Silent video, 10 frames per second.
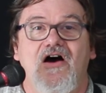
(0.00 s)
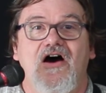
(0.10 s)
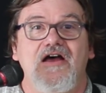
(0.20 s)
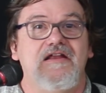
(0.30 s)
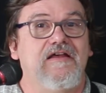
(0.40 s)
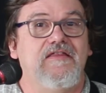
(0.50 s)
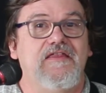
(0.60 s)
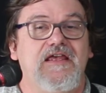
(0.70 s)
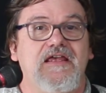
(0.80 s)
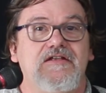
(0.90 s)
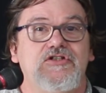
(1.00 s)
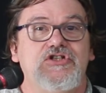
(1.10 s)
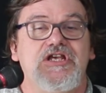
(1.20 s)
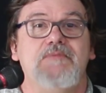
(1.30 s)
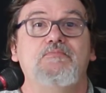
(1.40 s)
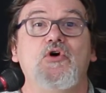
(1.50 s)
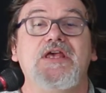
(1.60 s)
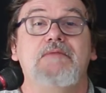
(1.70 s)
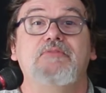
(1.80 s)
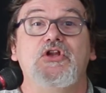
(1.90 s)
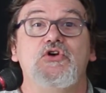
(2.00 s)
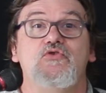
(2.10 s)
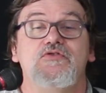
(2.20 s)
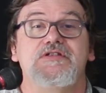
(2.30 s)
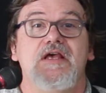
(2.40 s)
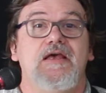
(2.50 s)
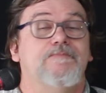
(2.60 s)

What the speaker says: on the G Boogie Blues.